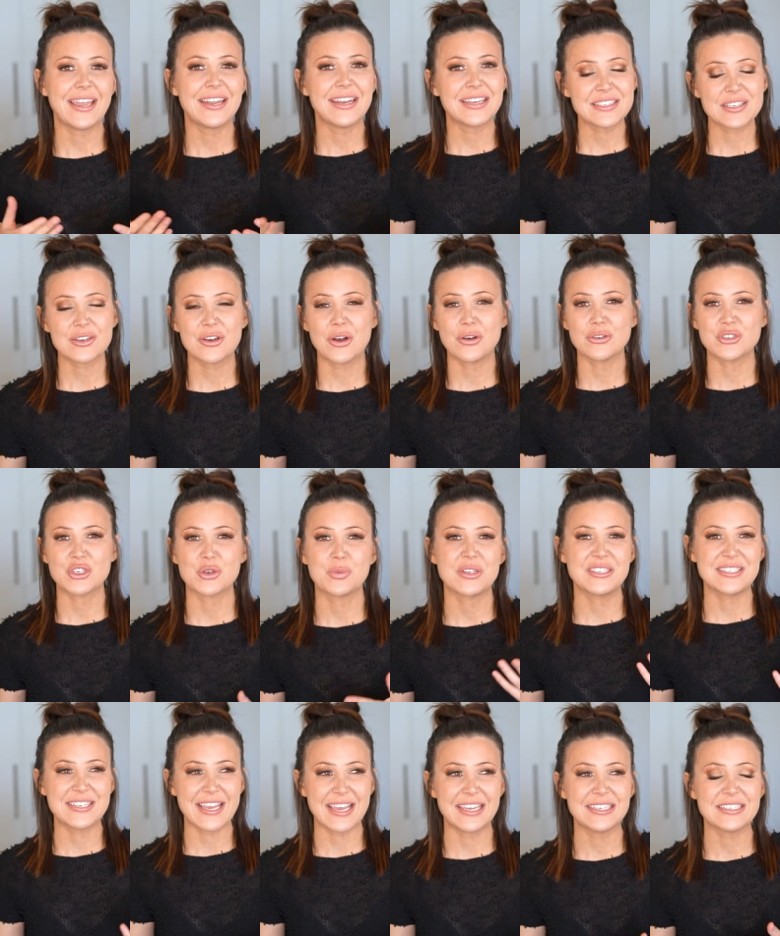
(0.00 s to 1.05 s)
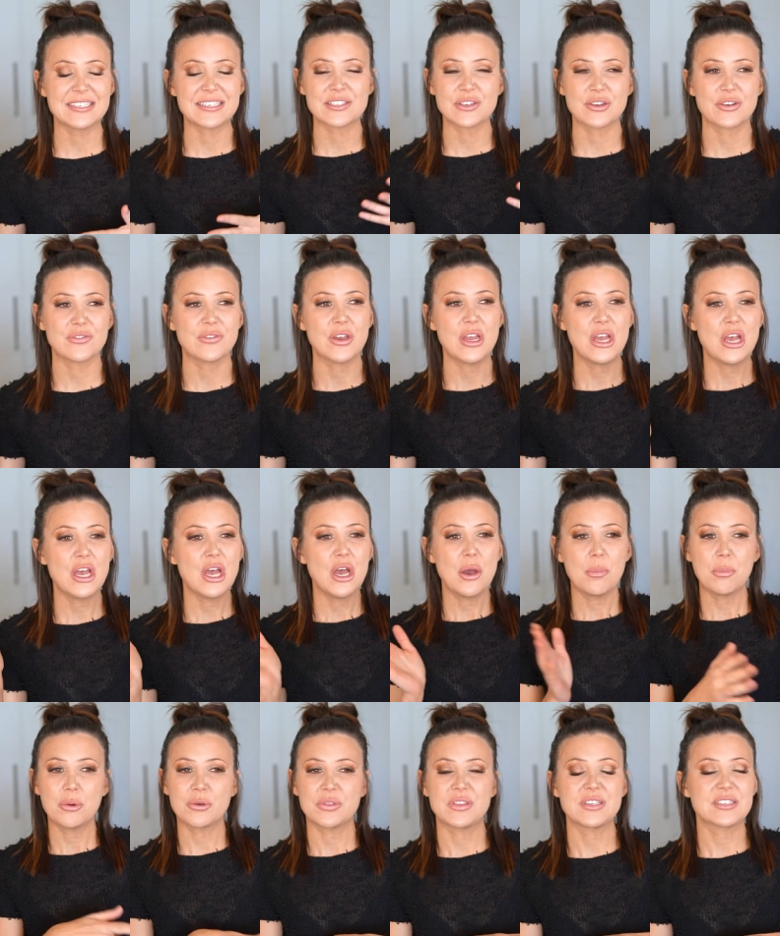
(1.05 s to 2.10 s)
And as a culture, we tend to sort of
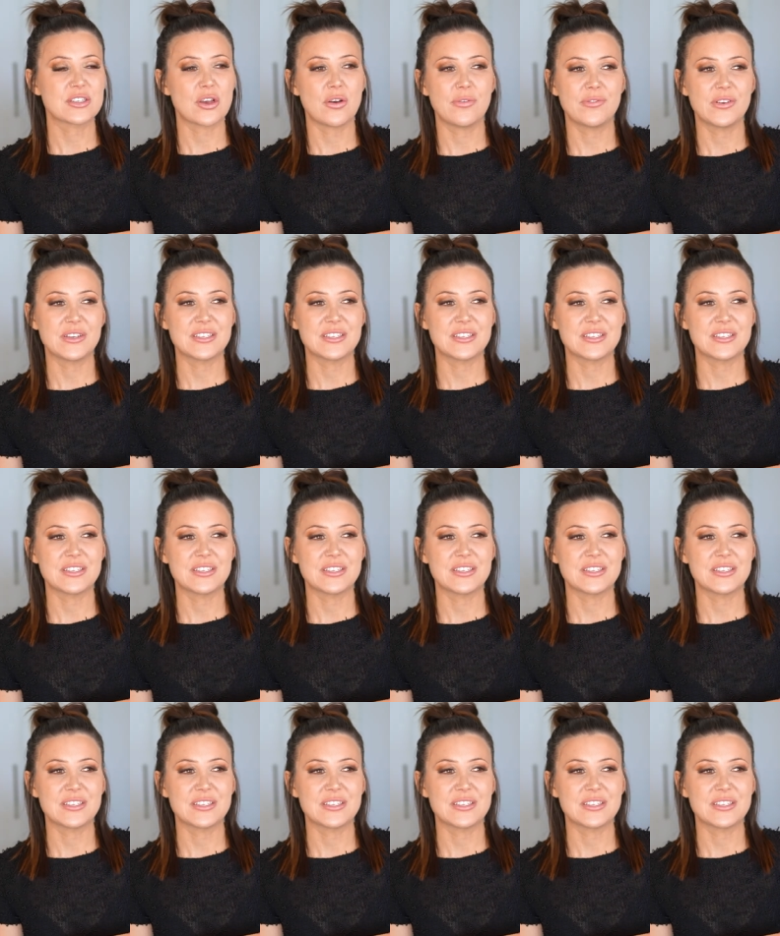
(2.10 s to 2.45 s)
put this off